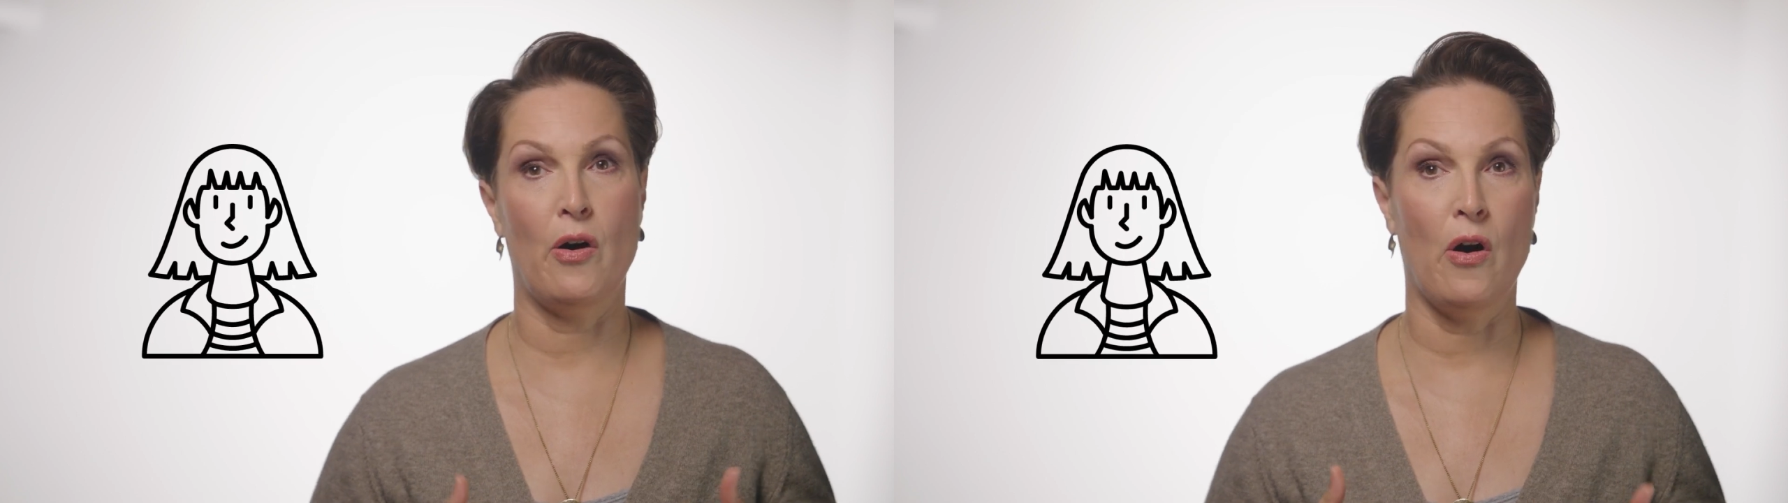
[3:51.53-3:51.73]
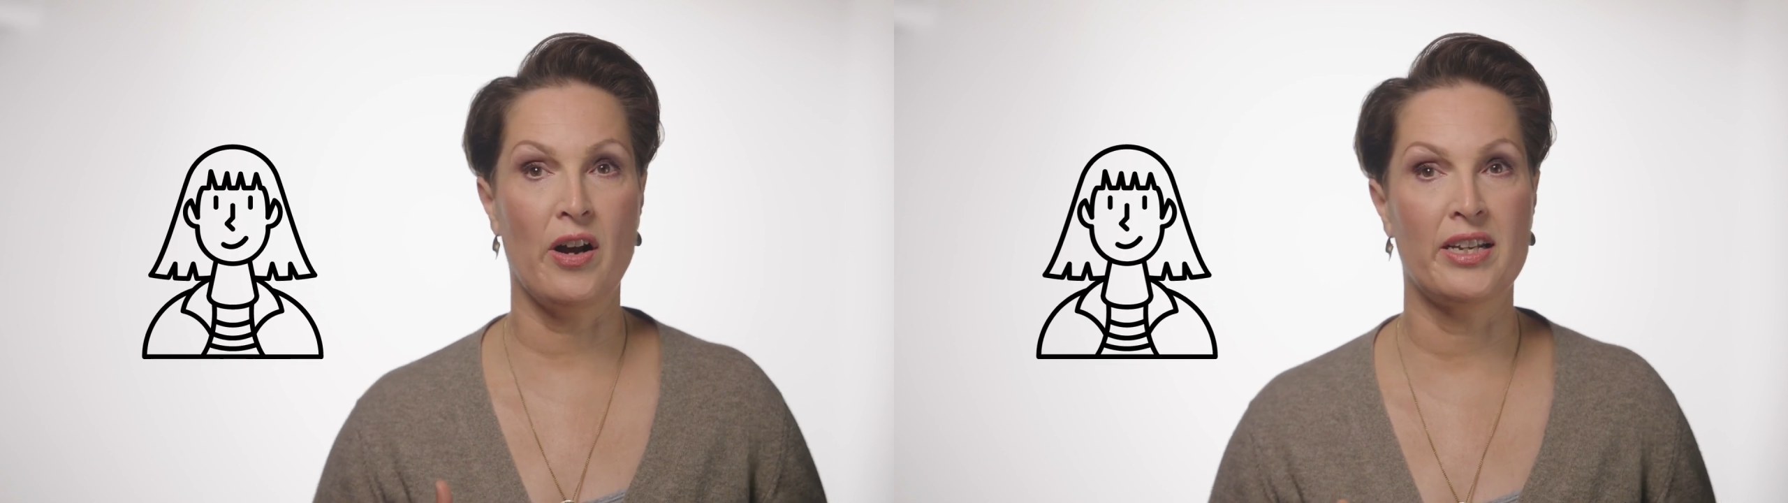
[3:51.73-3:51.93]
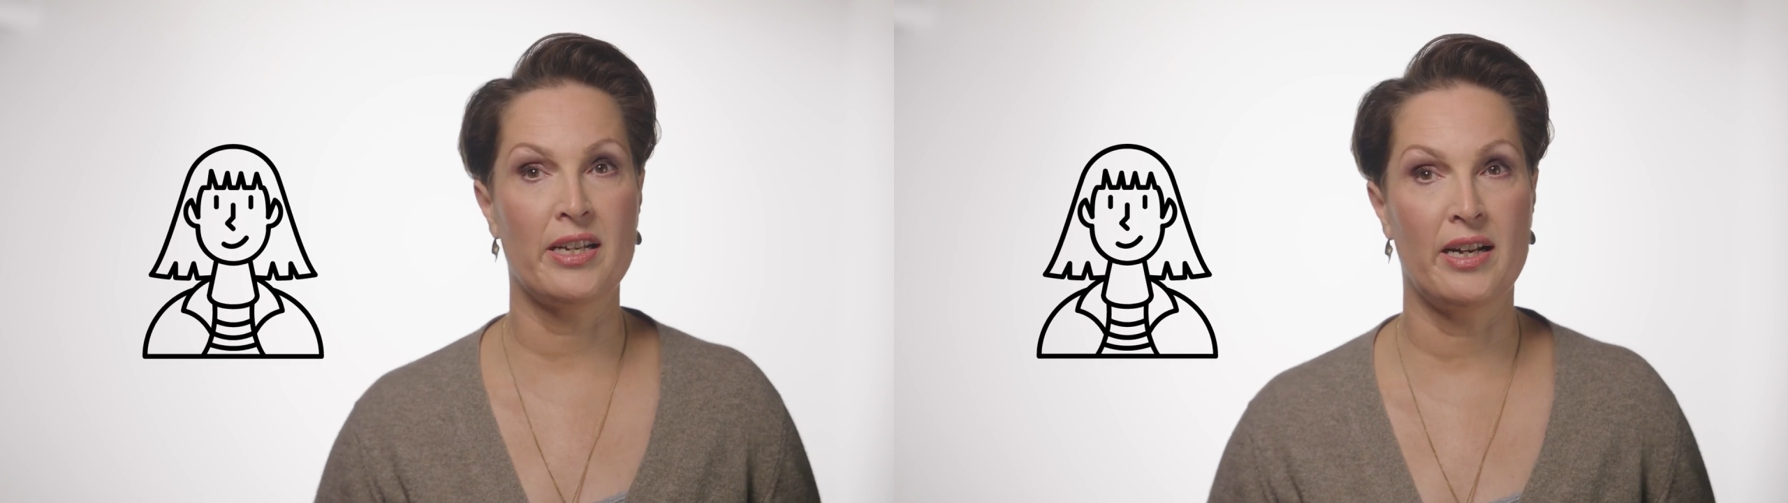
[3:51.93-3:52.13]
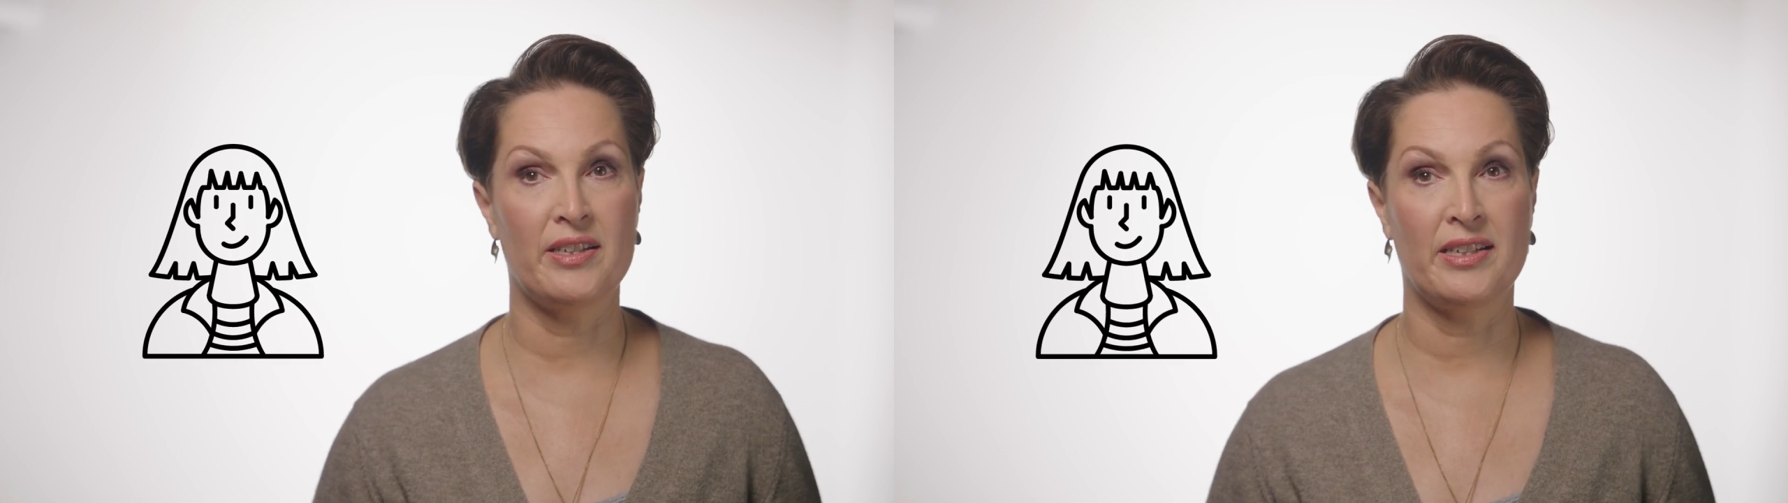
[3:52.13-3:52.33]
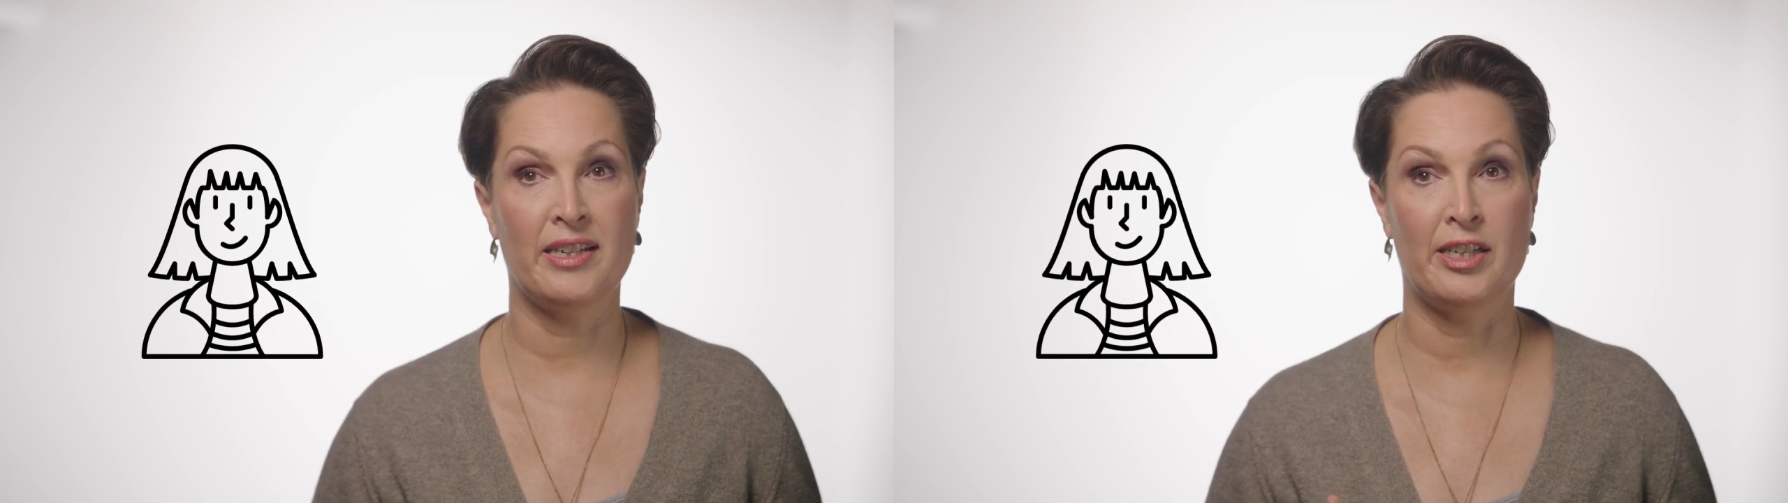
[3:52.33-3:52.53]

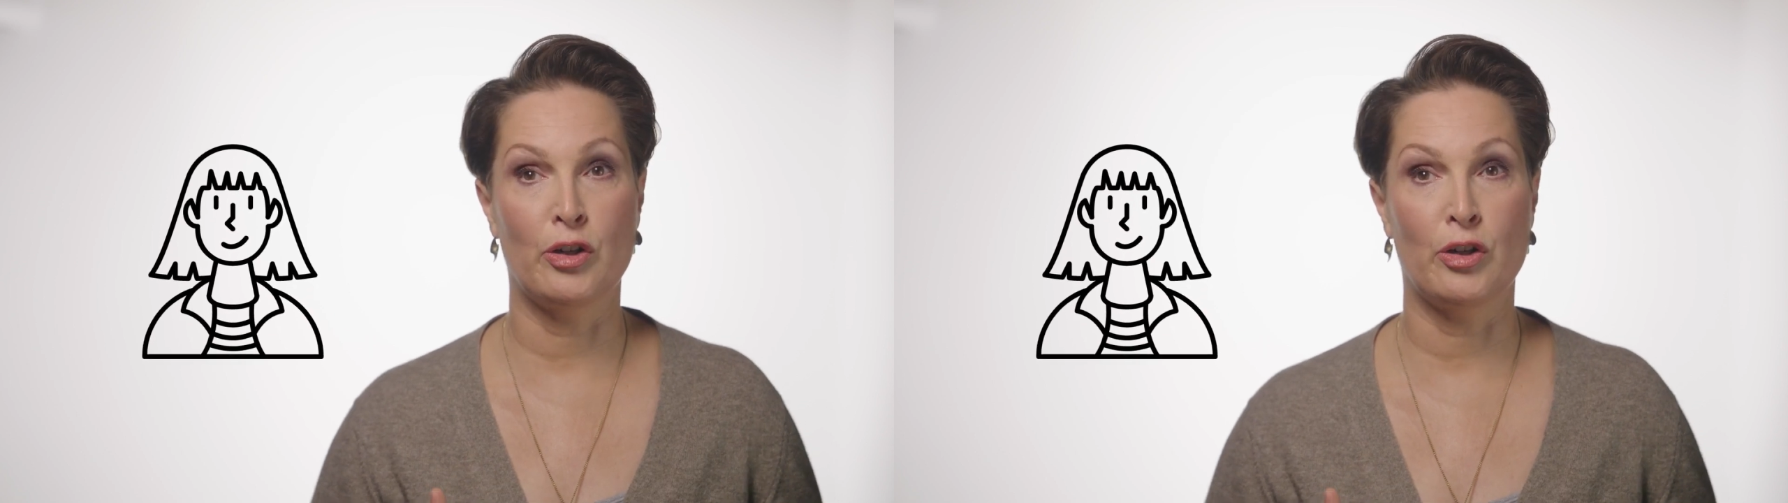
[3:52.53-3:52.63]
organizing an